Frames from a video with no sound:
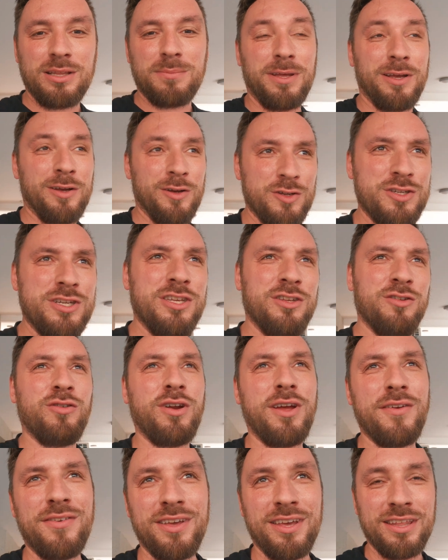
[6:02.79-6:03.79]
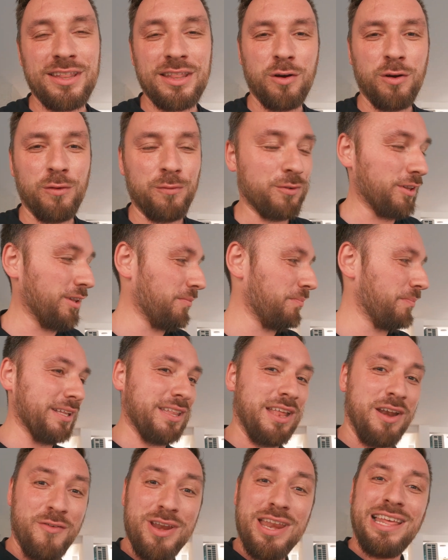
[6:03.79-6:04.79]
it because she's driving it often,
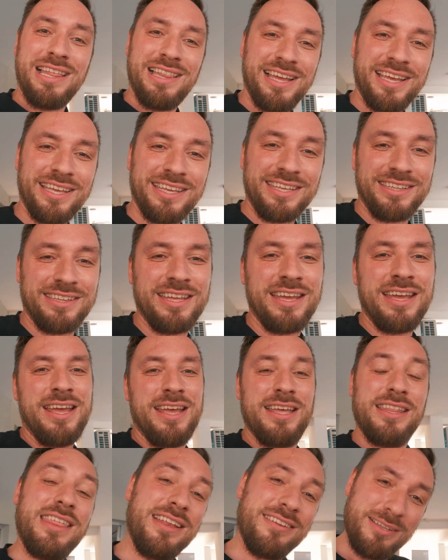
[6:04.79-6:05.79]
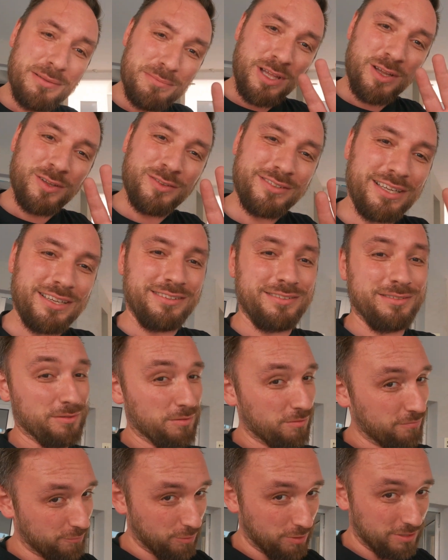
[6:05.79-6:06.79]
but I really like it. There's some downsides
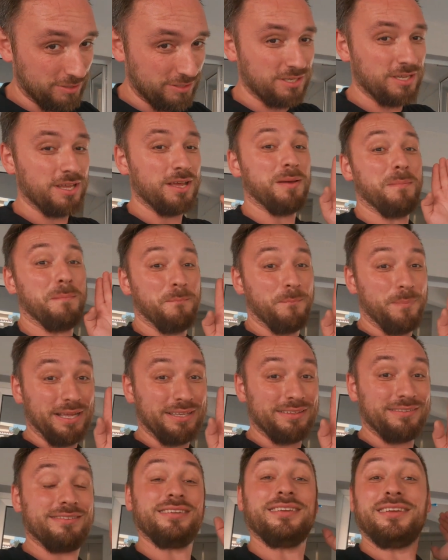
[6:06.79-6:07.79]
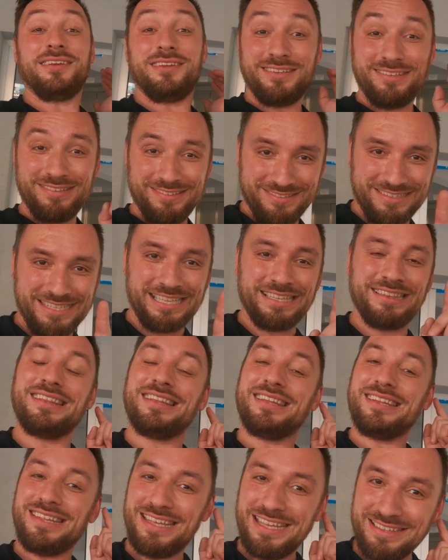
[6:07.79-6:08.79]
of course, but still
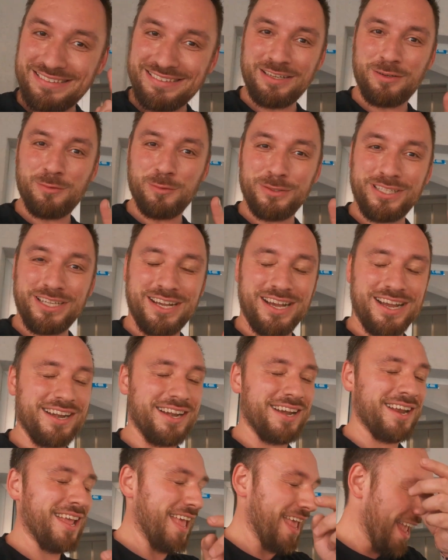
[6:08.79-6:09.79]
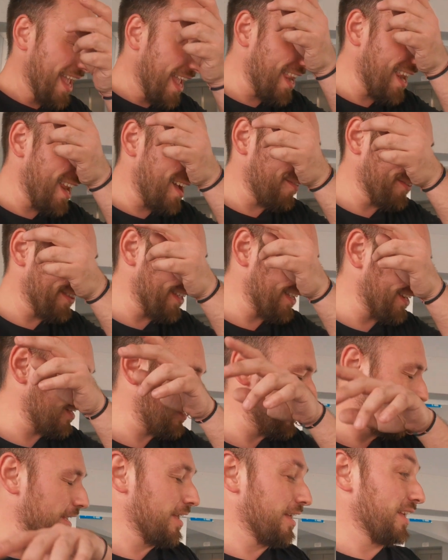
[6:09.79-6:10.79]
it's a good car. And after
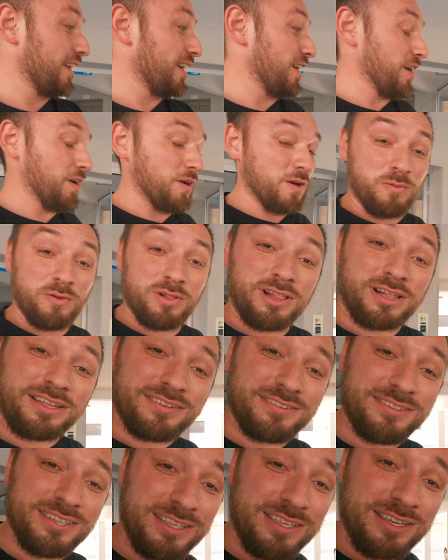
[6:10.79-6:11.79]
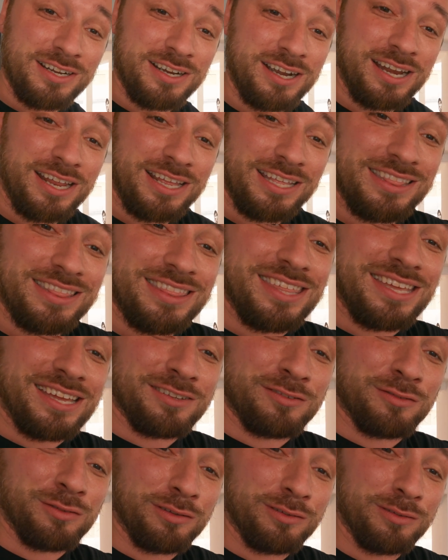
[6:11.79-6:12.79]
we'll consider
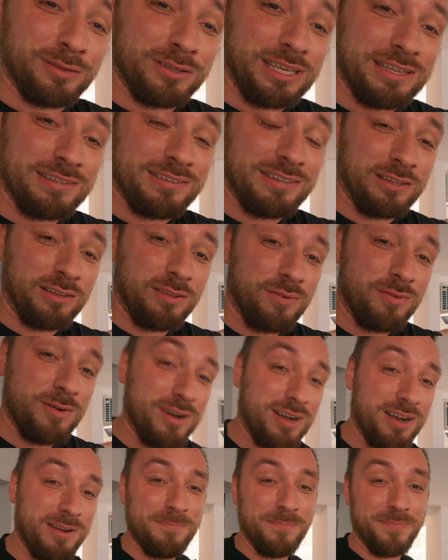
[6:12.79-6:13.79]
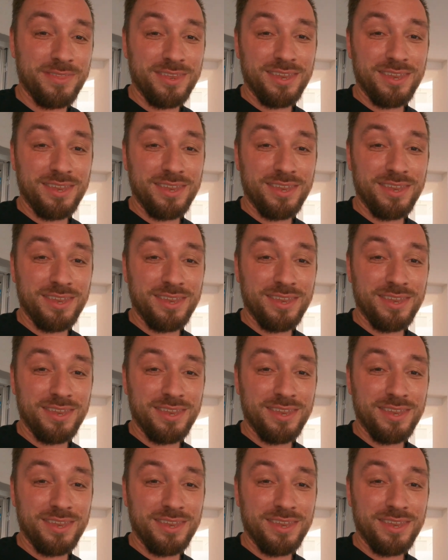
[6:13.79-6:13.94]
the Suzuki SX4